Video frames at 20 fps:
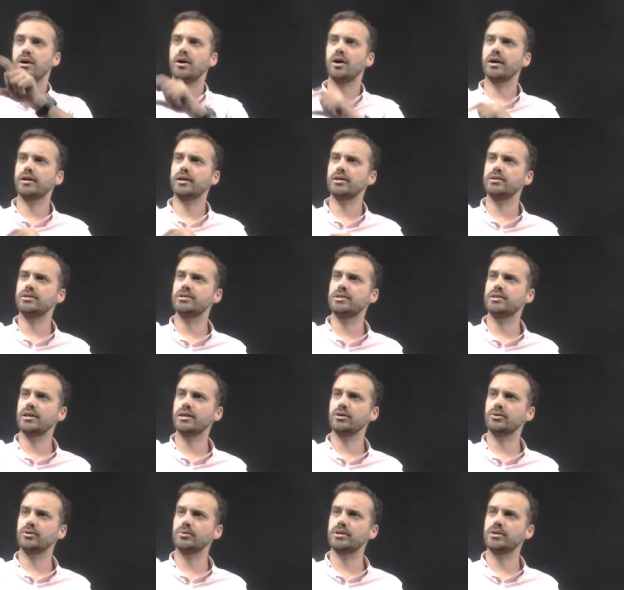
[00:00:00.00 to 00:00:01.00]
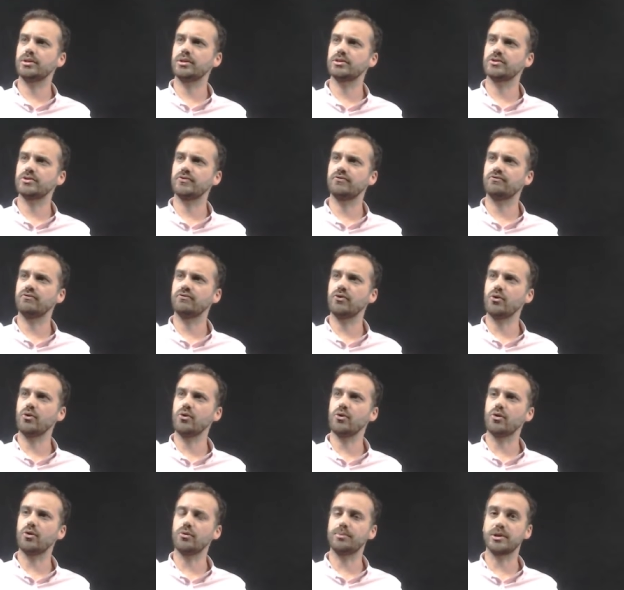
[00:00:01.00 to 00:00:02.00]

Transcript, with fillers: I can deal with this 4